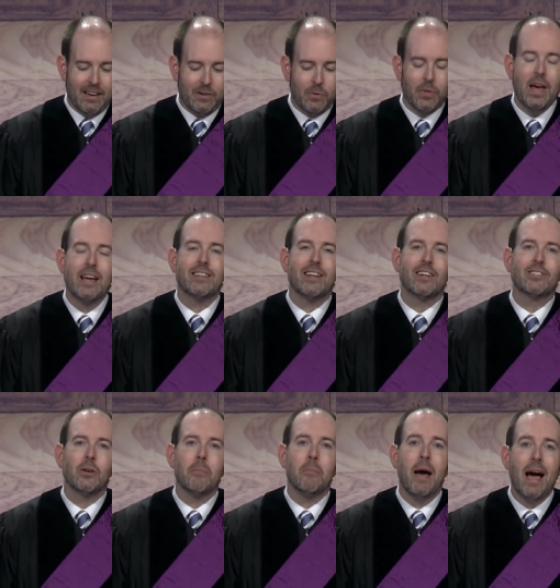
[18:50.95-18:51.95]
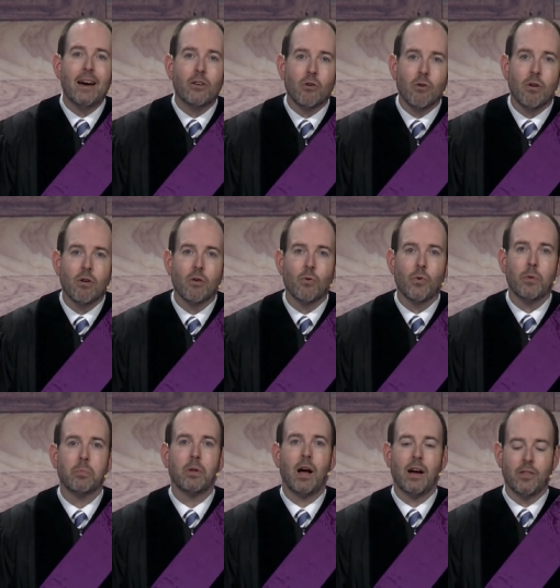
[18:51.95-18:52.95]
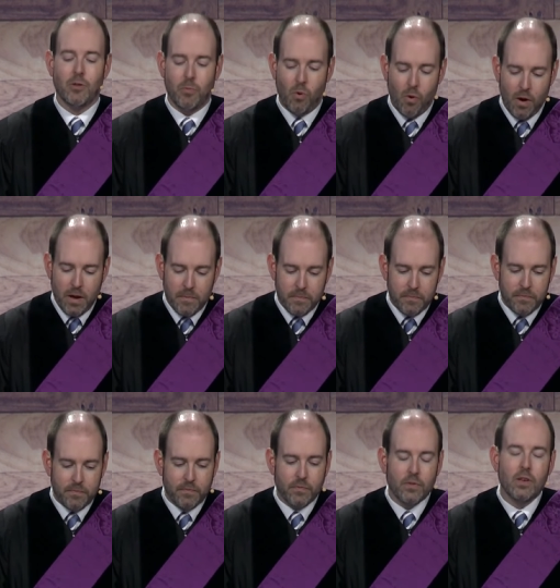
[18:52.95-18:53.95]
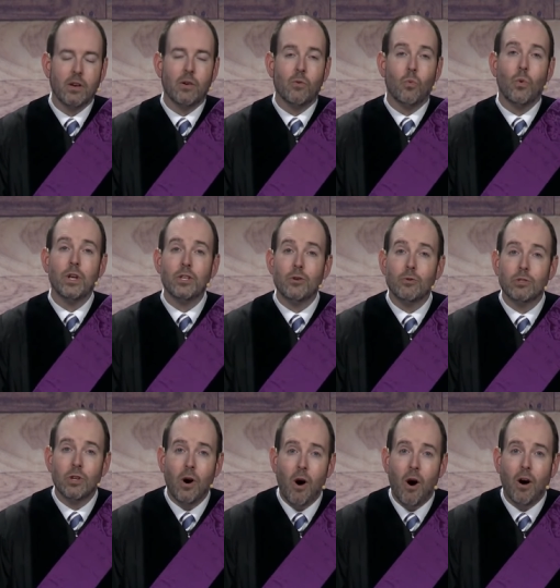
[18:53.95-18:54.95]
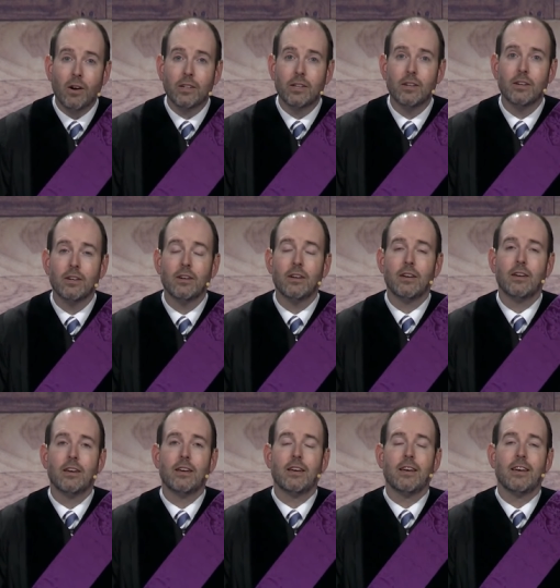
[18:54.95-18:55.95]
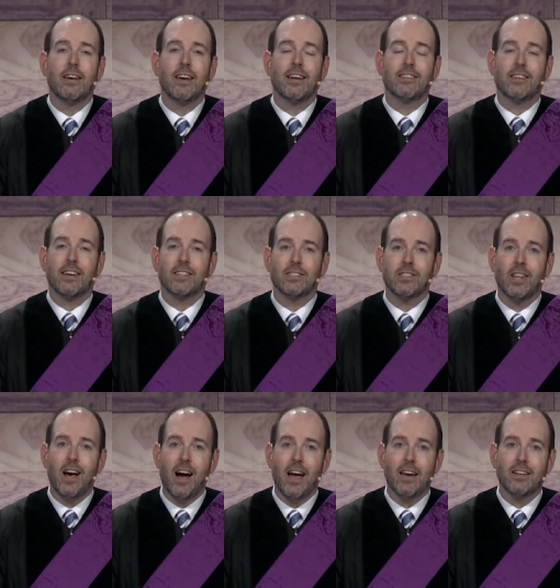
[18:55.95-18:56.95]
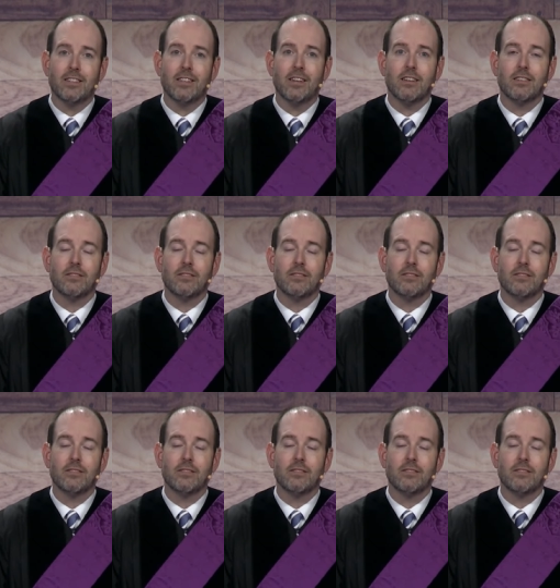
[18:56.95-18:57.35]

Well, that doesn't matter, replied the boy. When you talk, it gets light.